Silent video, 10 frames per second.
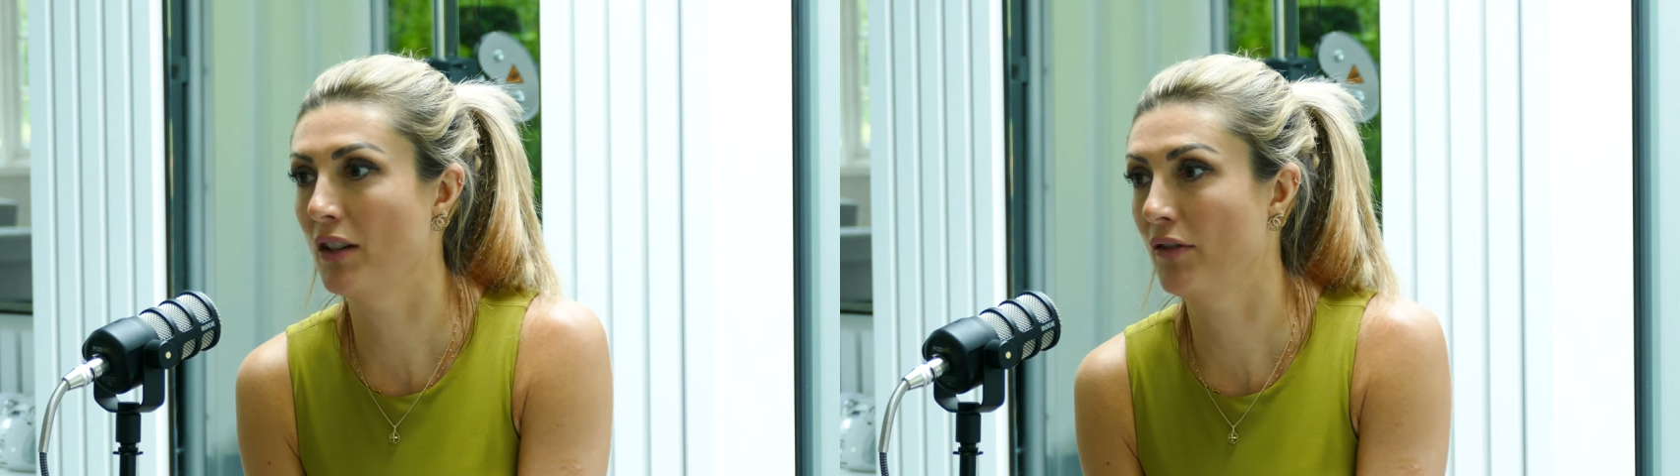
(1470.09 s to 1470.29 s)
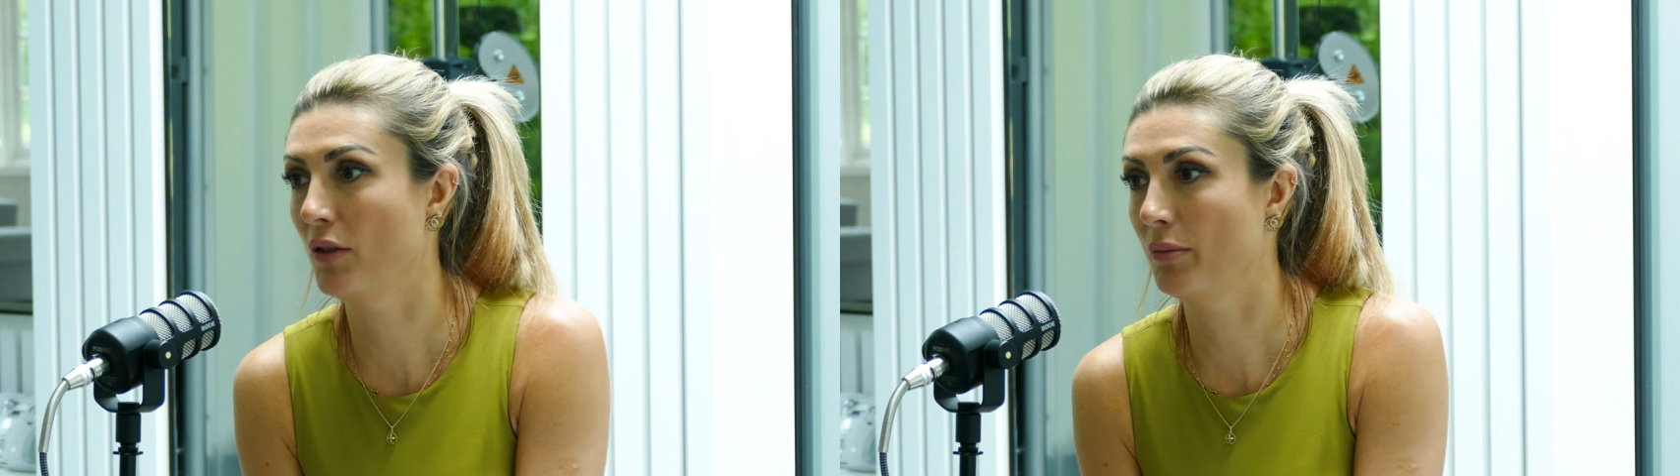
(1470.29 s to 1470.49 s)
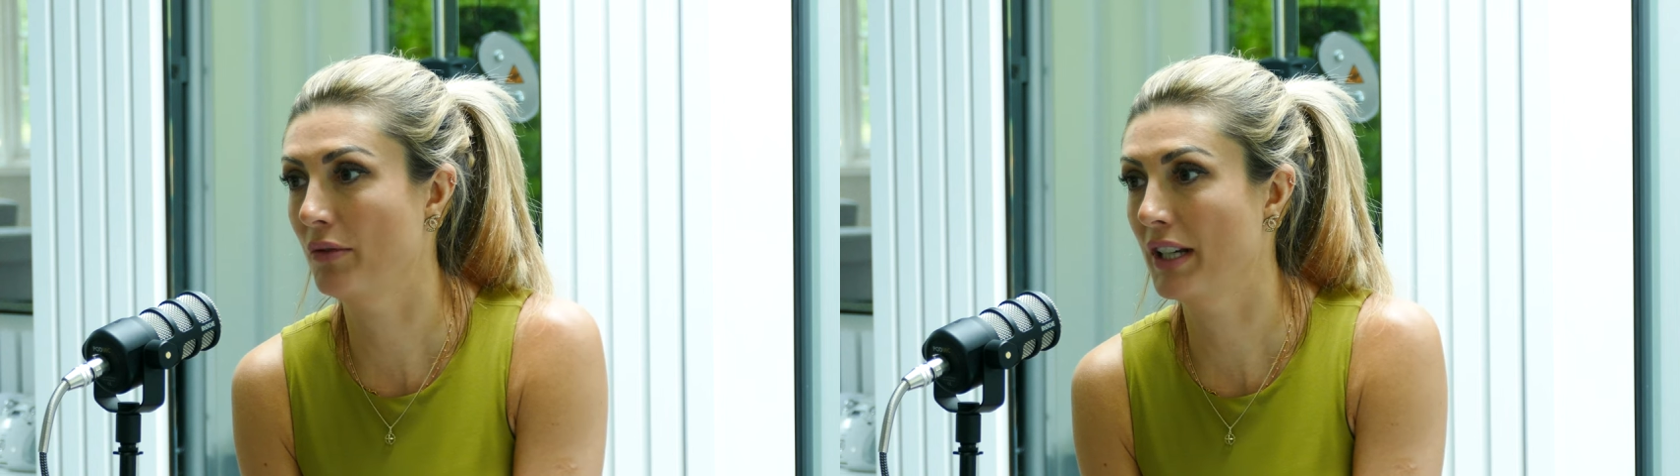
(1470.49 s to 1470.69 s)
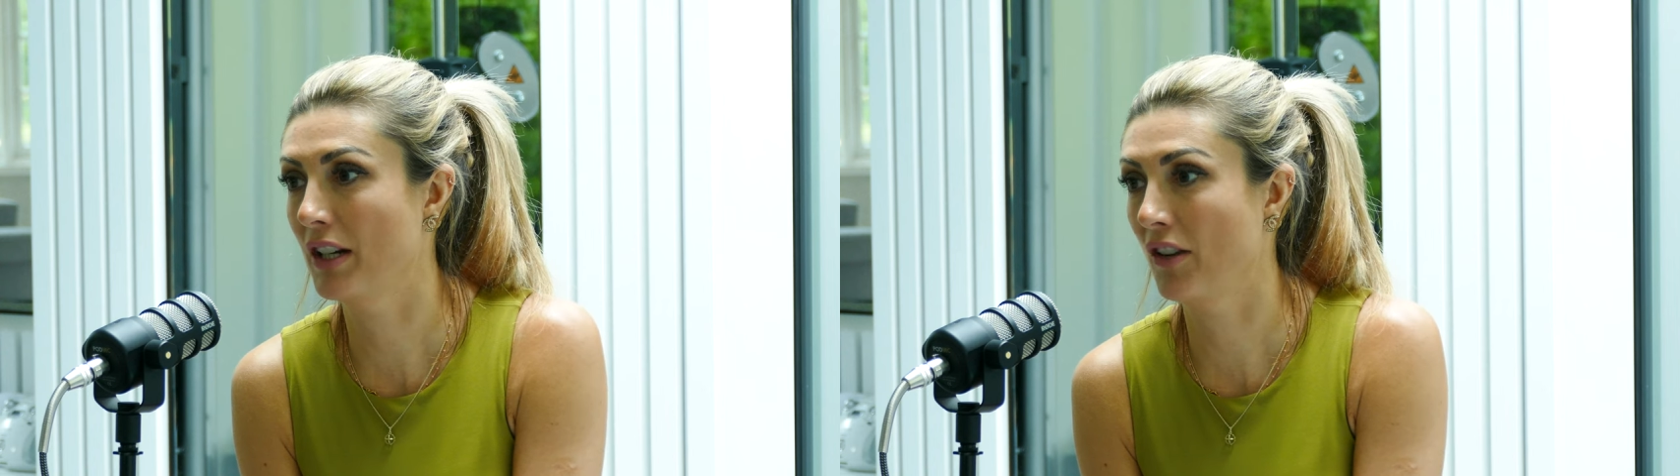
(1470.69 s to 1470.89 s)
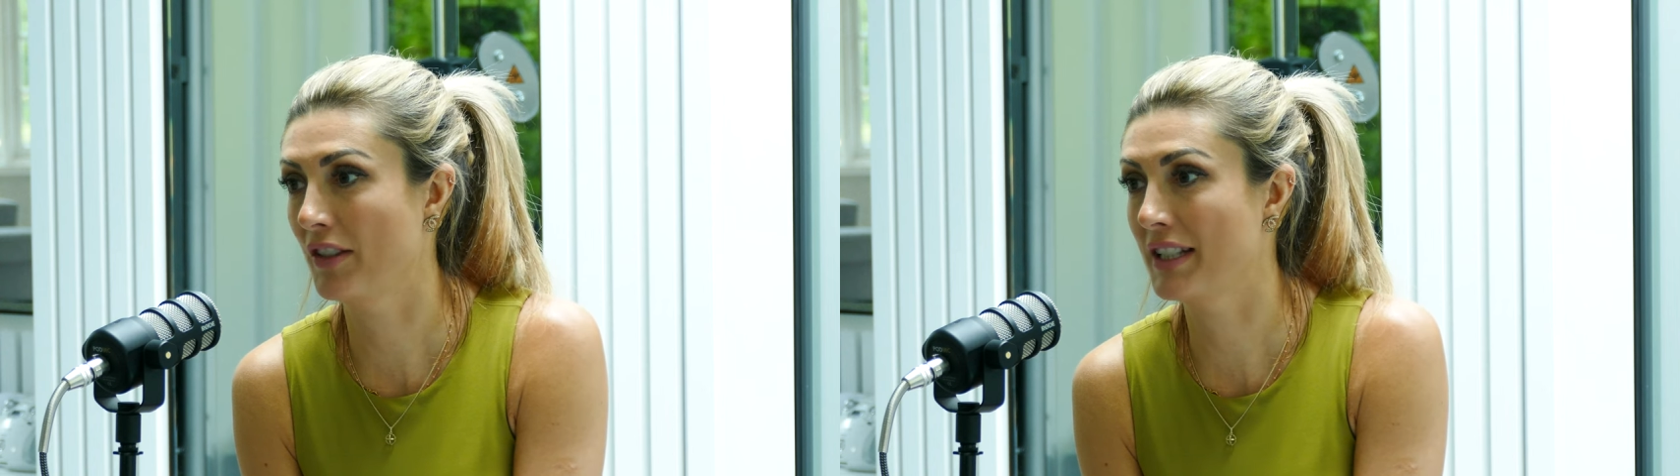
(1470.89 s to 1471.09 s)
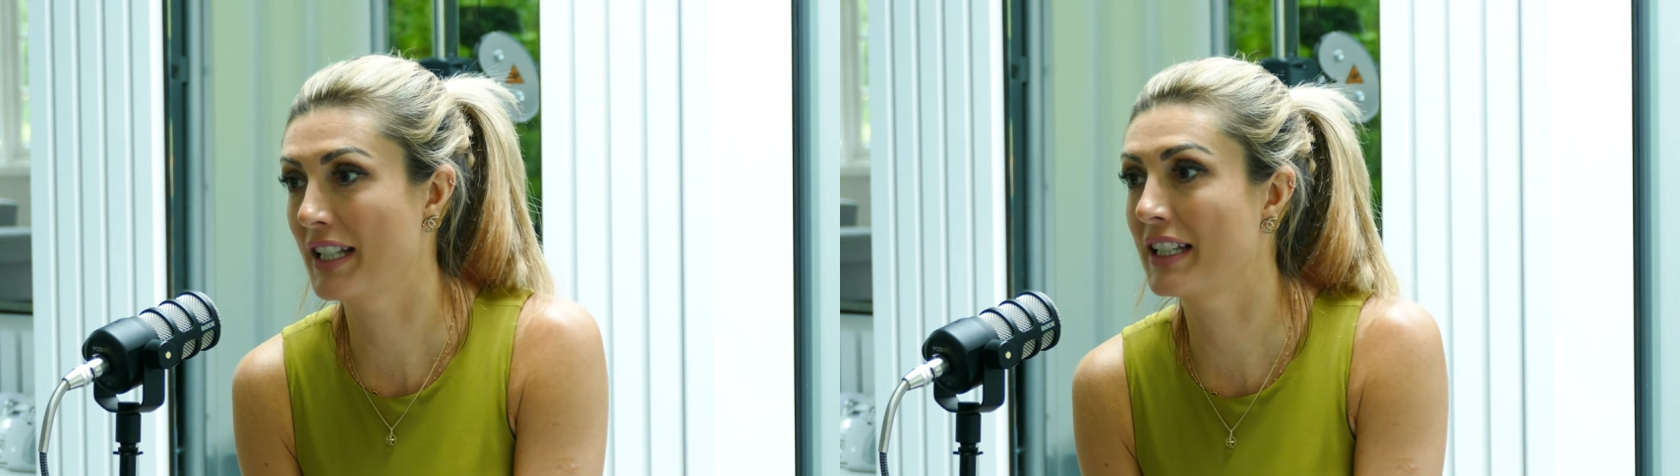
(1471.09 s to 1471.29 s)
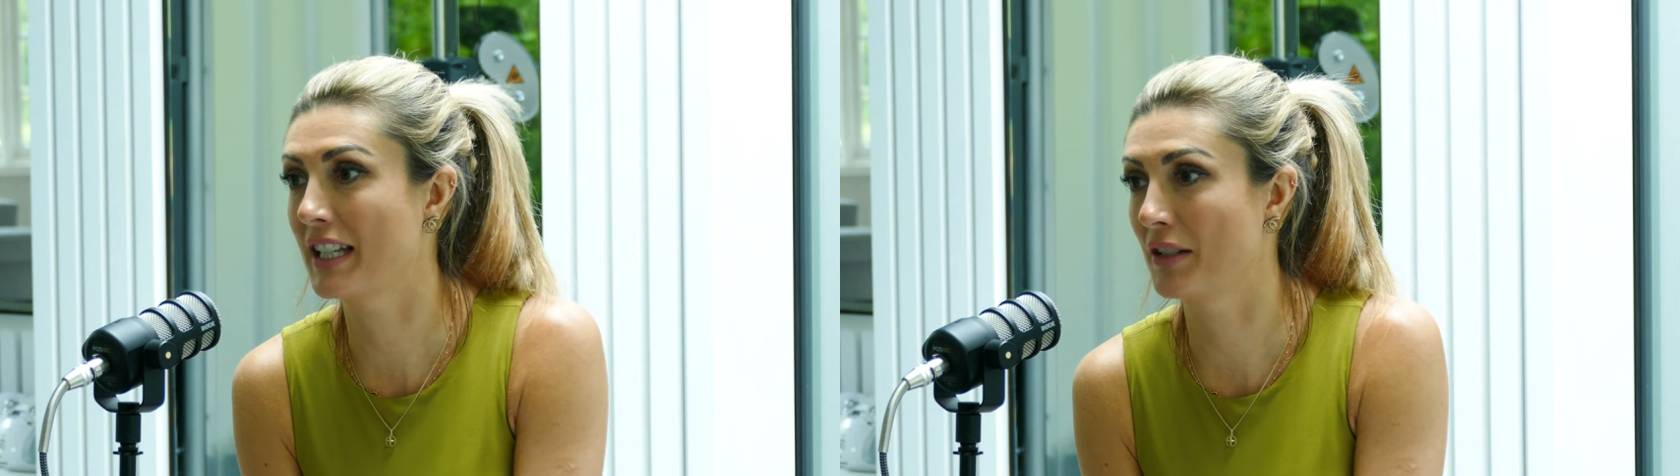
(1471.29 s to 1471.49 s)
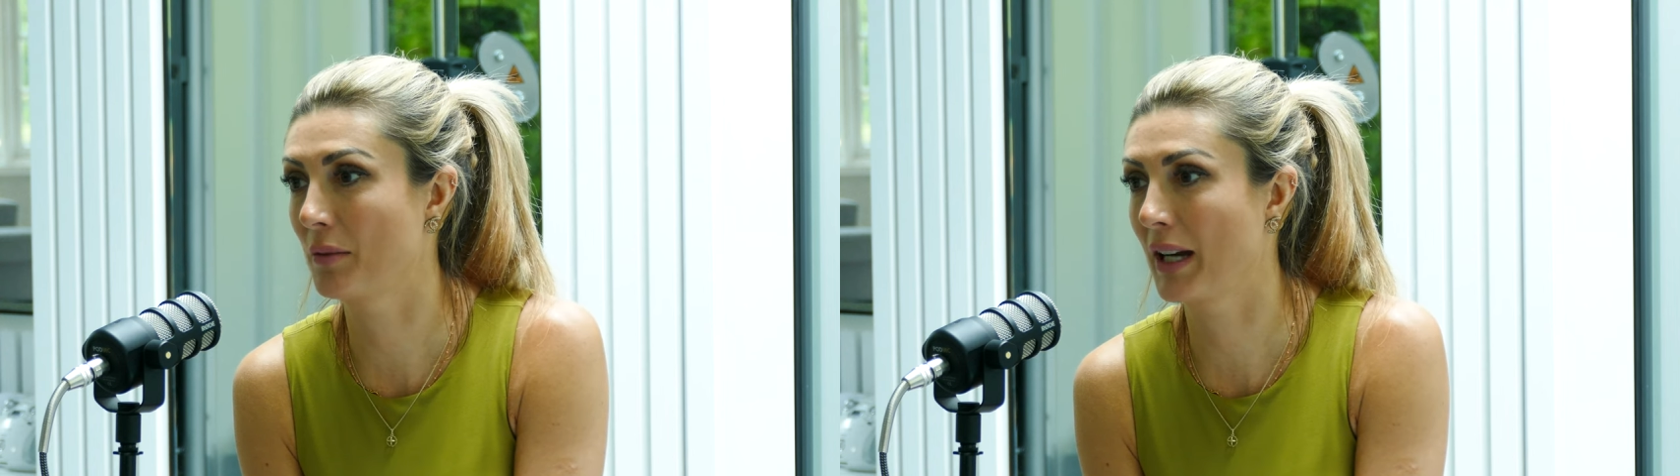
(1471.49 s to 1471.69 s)
footprint on the
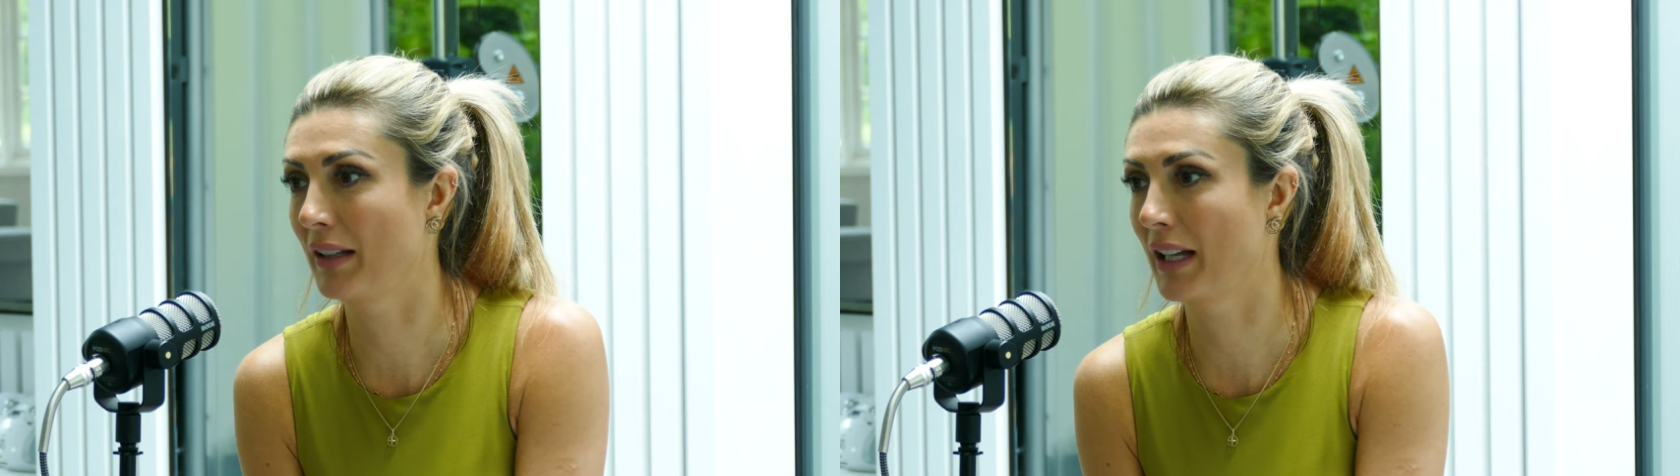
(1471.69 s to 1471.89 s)
city as well?